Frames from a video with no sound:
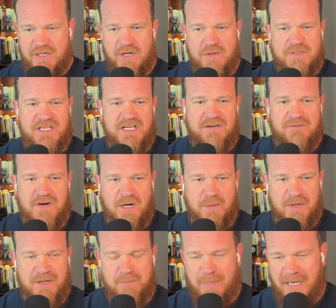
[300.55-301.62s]
OT
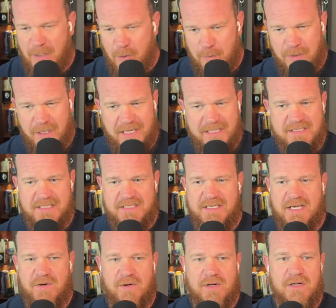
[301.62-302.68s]
environment, power plants,
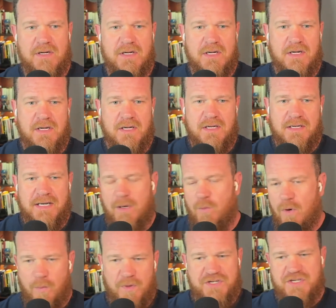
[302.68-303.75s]
etc. Now,
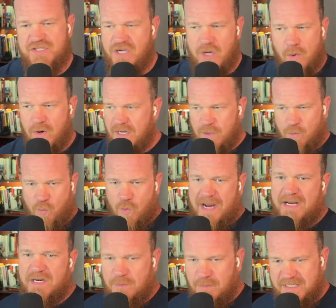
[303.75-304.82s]
were we just going and
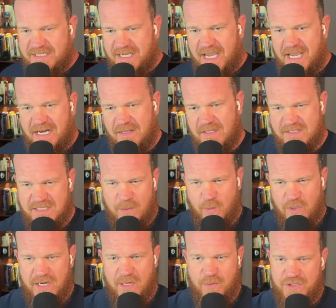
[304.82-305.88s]
randomly scanning the same
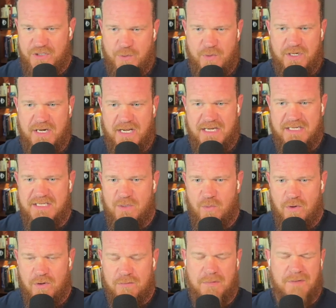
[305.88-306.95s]
way I would do in an IT
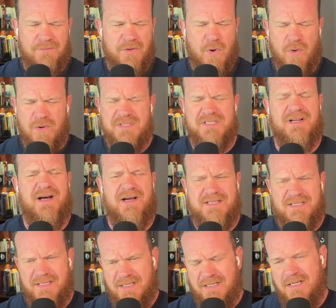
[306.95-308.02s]
world? Of course
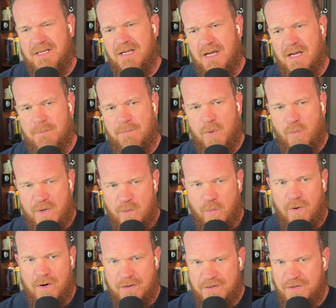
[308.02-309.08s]
not. But we
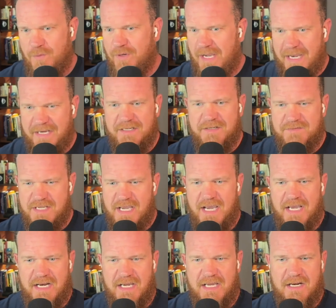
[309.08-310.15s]
were doing active
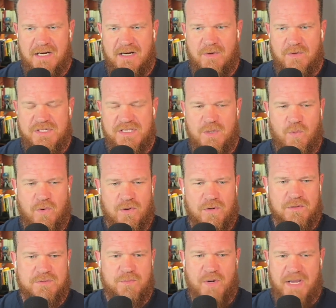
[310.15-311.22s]
scanning in an OT
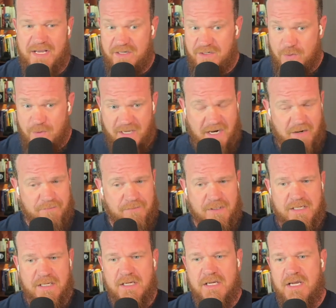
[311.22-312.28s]
world. We had to do it
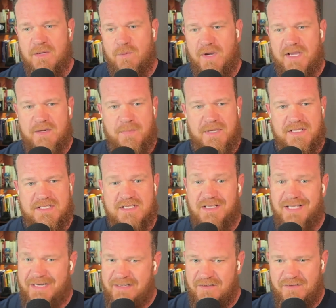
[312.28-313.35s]
carefully. We had to be
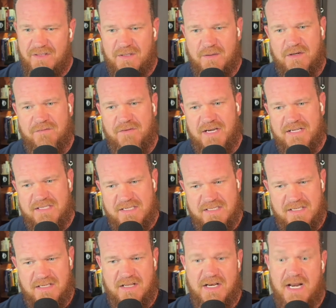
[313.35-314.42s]
selective in the devices
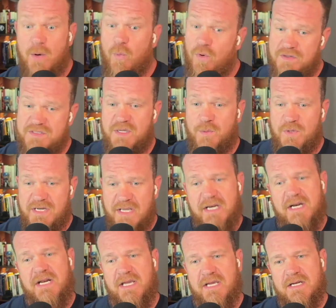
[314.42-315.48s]
and the networks that we did
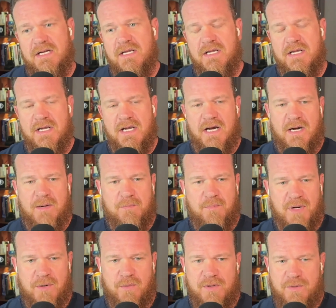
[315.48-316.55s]
it in.
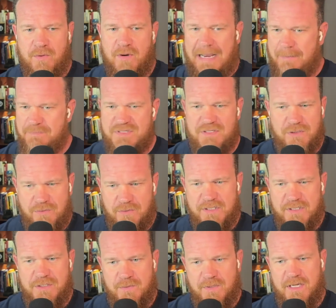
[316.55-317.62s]
But we were absolutely
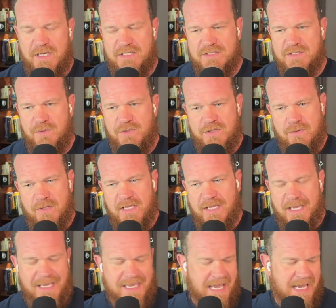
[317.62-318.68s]
doing it. So
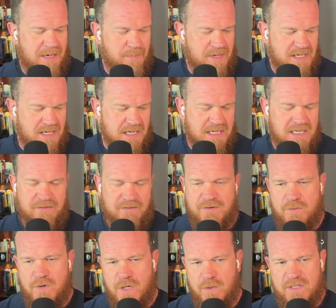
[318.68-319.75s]
it can be done if
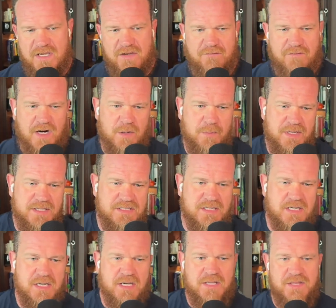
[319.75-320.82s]
you know the
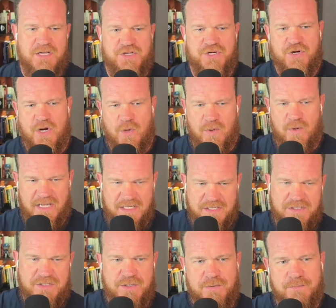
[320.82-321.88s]
environments that you're going
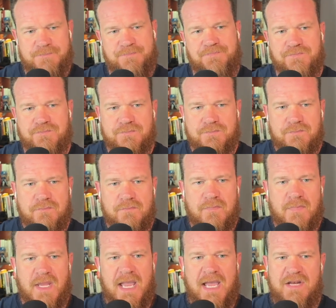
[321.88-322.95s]
into
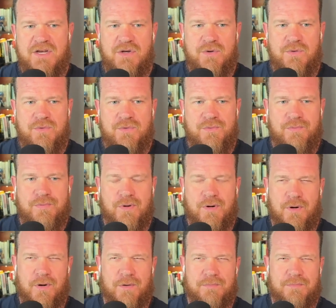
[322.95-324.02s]
and you
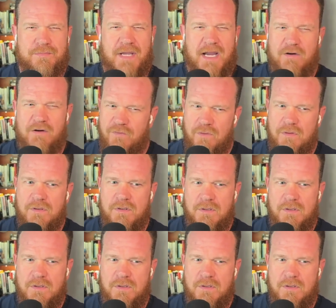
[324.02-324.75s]
are careful